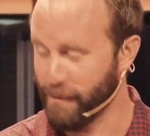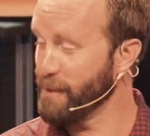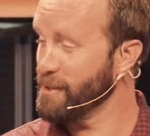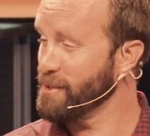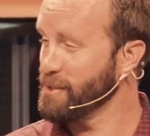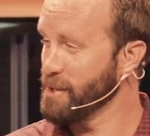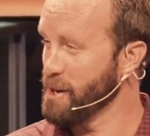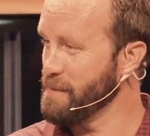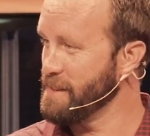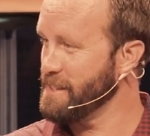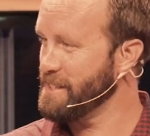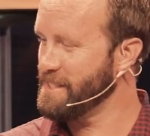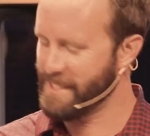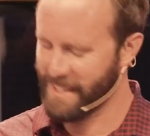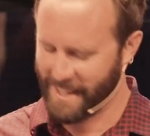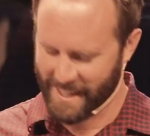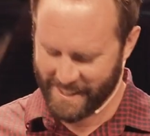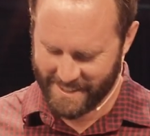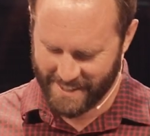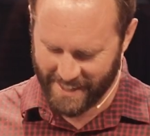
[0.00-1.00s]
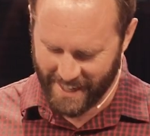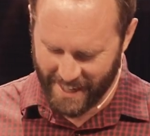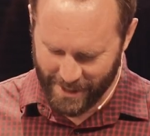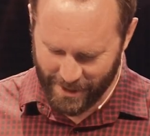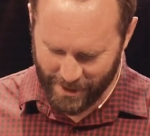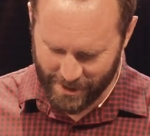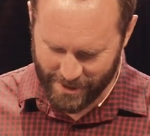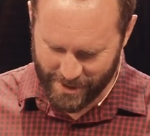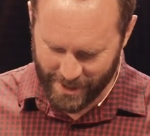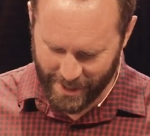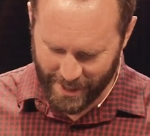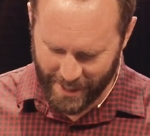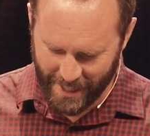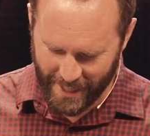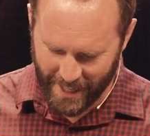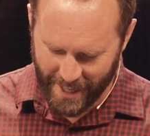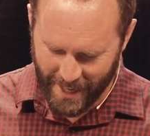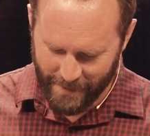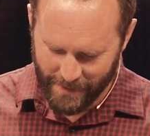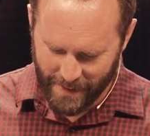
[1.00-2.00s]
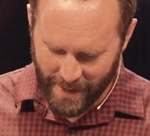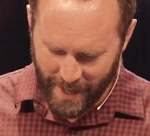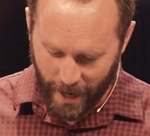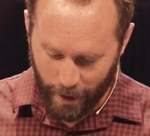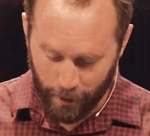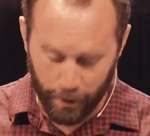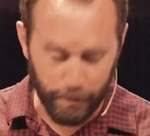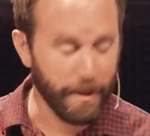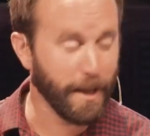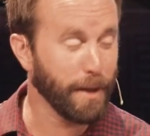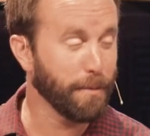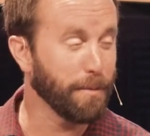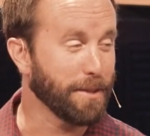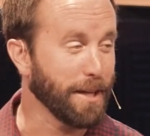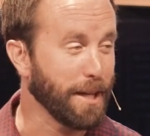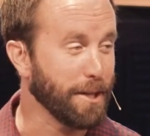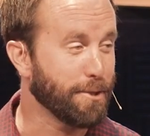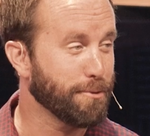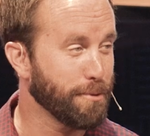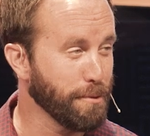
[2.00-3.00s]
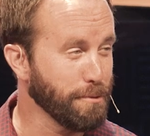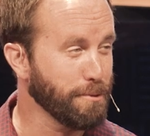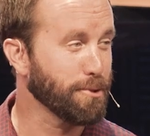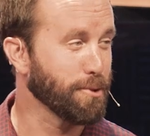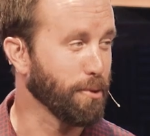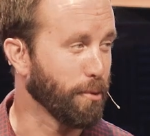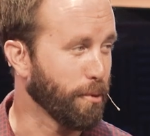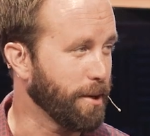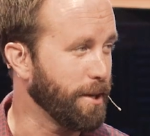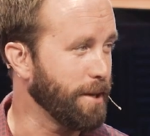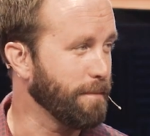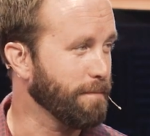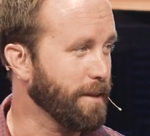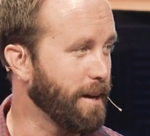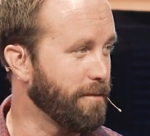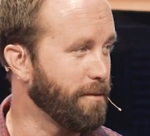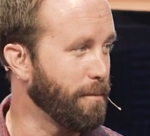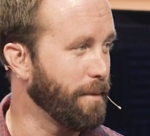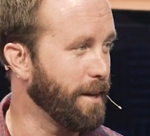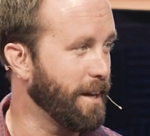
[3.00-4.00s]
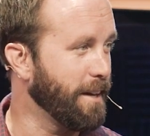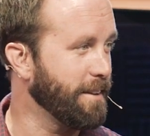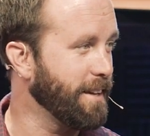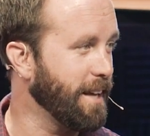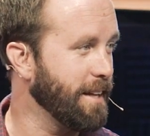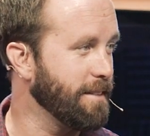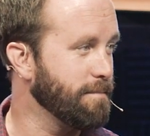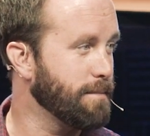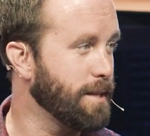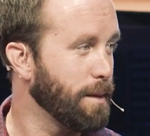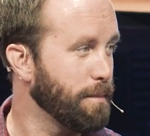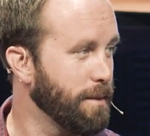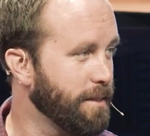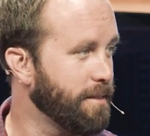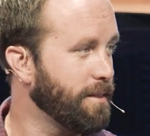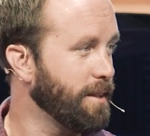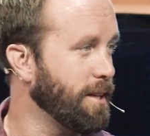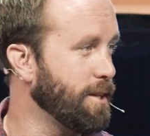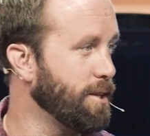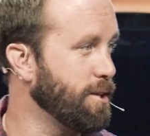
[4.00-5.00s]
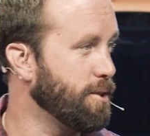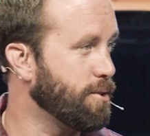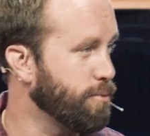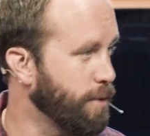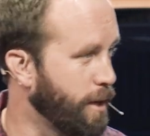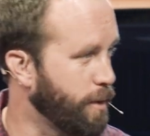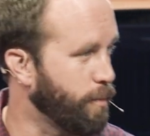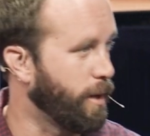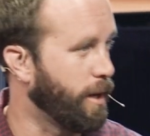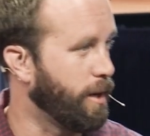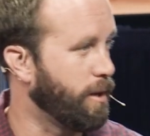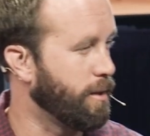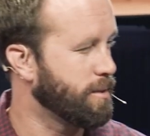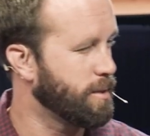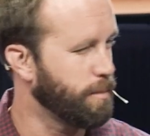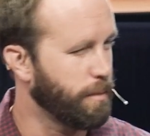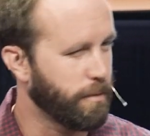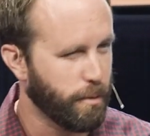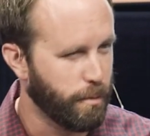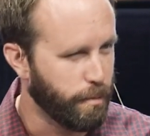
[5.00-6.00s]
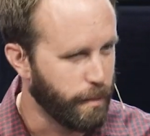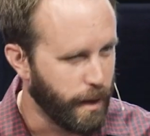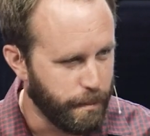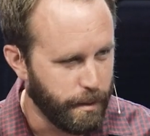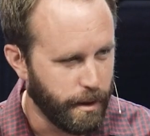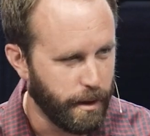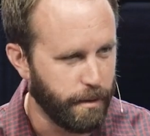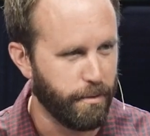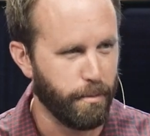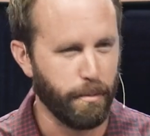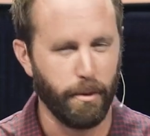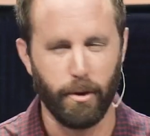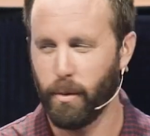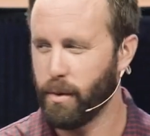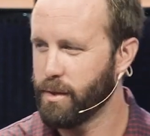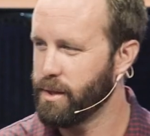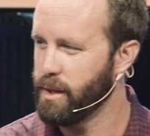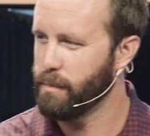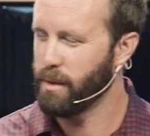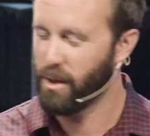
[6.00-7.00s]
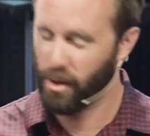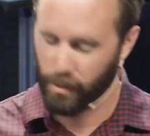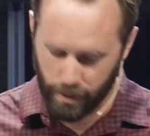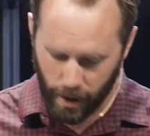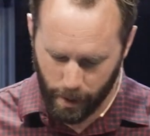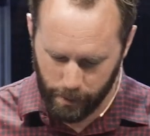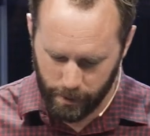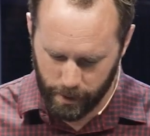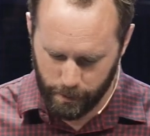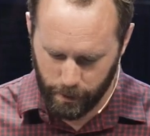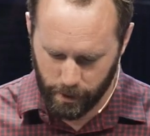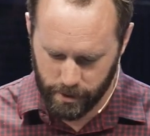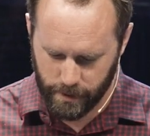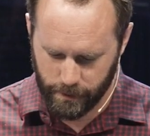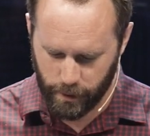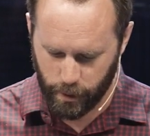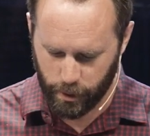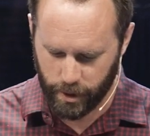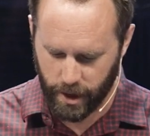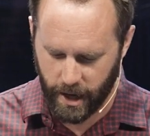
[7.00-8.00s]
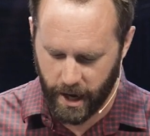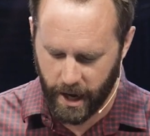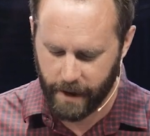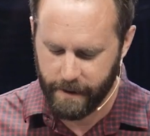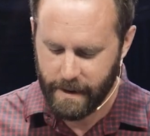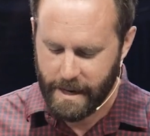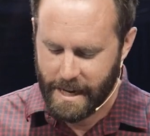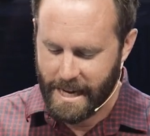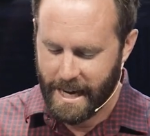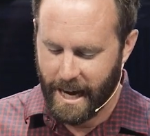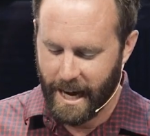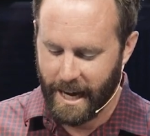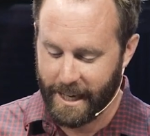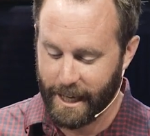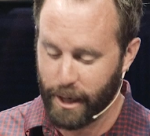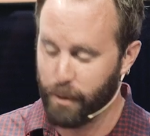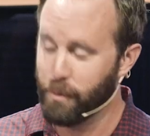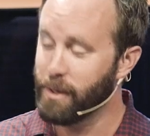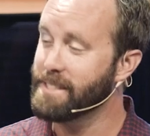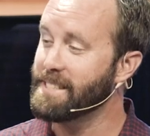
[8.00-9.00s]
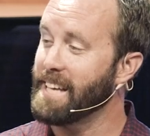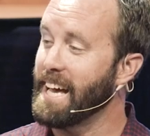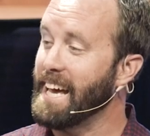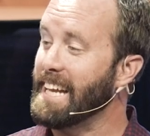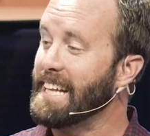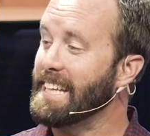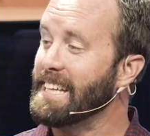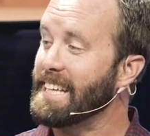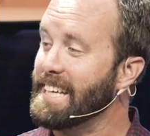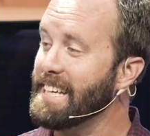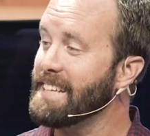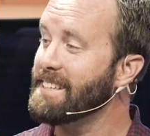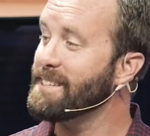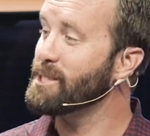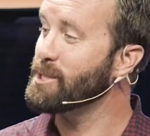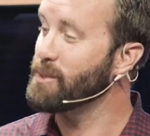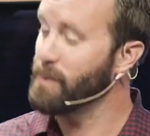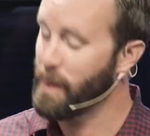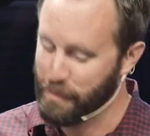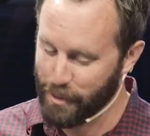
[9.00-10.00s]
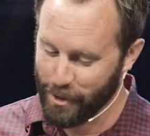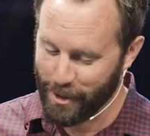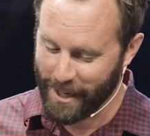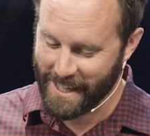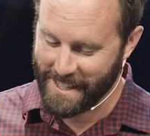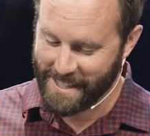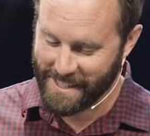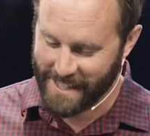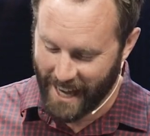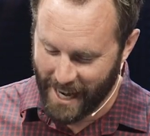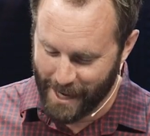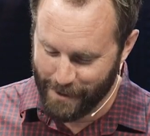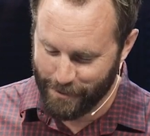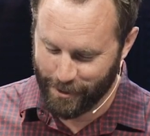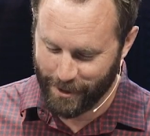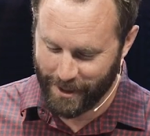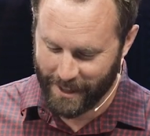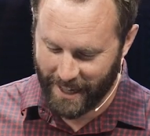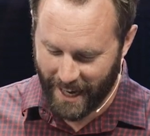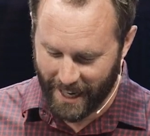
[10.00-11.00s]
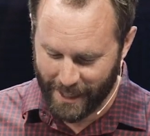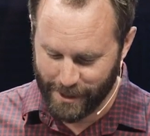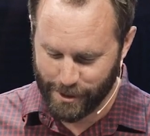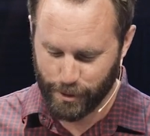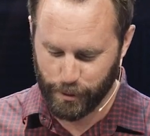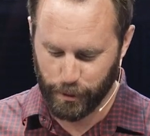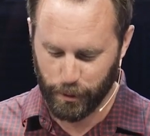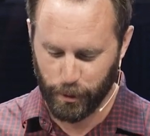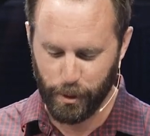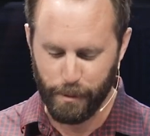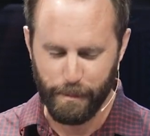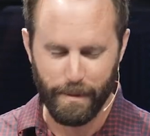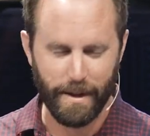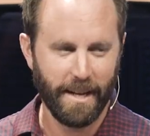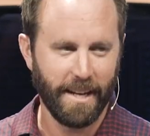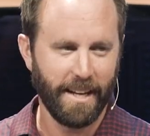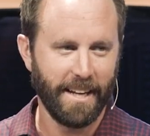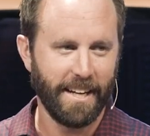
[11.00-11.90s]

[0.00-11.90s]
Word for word: first service uh, today at New City. I want to begin with a true story of a man named Timothy Treadwell. Some of you may be familiar with him, although probably most of you are not. Uh, he was an elite swimmer and diver in high school.